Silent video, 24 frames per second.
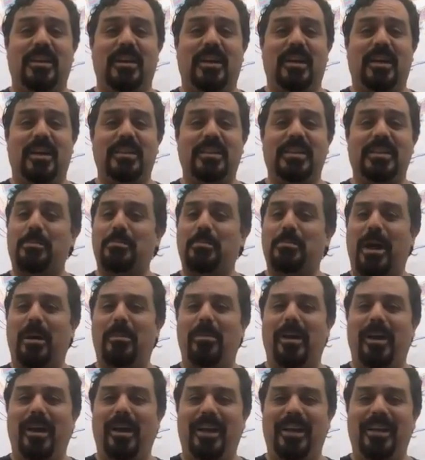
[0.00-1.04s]
Not
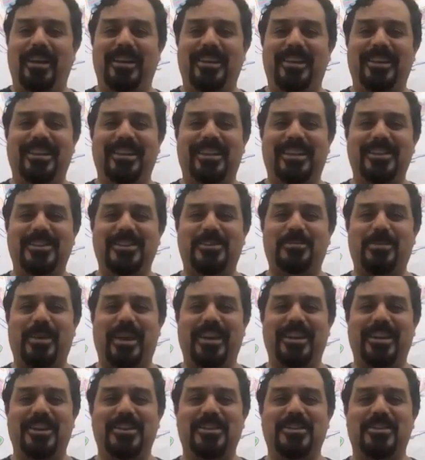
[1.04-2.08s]
baba in
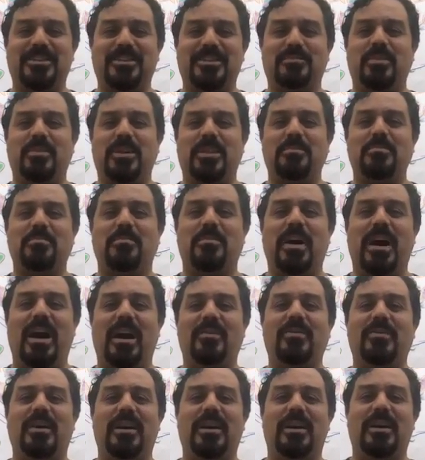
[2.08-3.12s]
Spanish, but
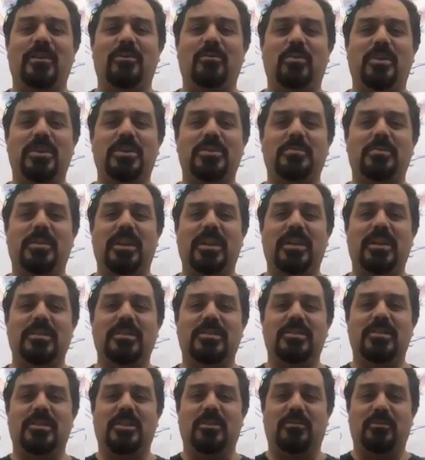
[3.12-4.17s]
bava, which
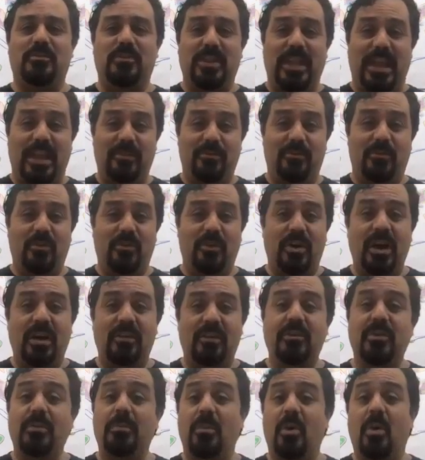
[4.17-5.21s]
means the flavor
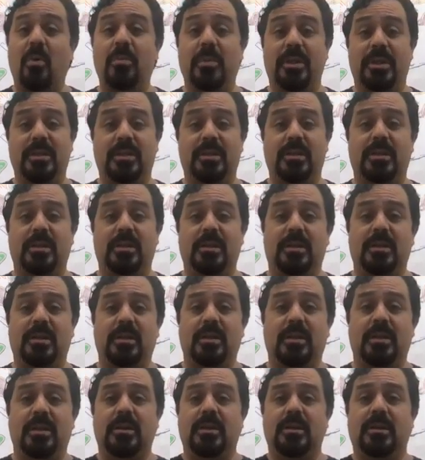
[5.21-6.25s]
of the moment.
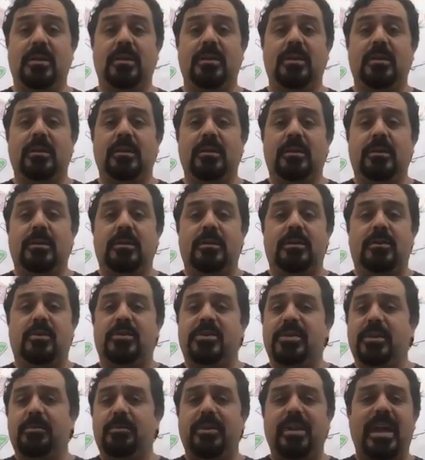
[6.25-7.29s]
Or
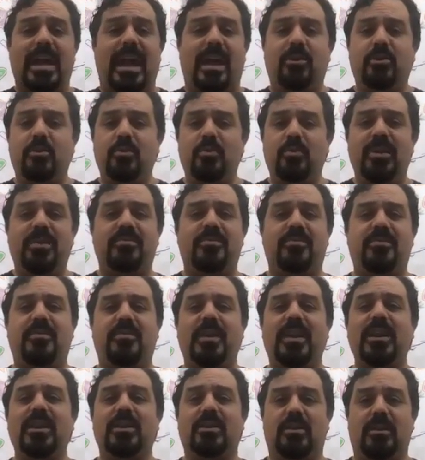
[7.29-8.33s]
simply, how do we
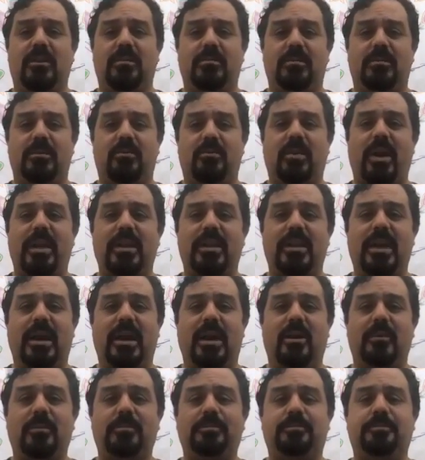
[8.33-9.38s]
feel right now?